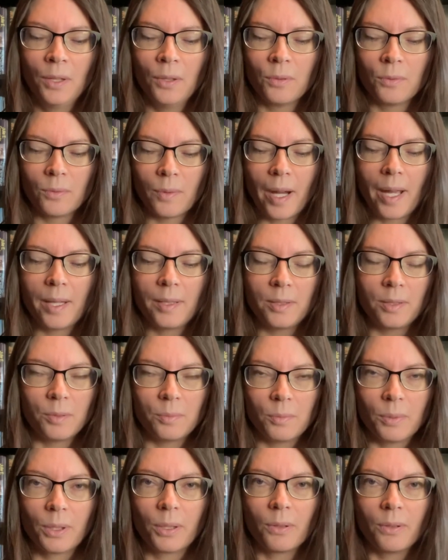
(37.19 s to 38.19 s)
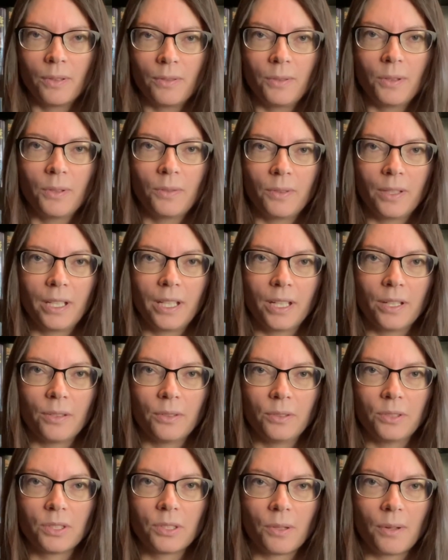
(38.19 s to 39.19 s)
random book review
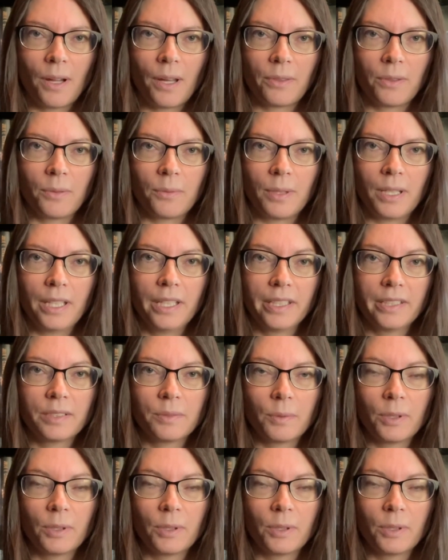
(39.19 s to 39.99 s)
videos throughout the weeks,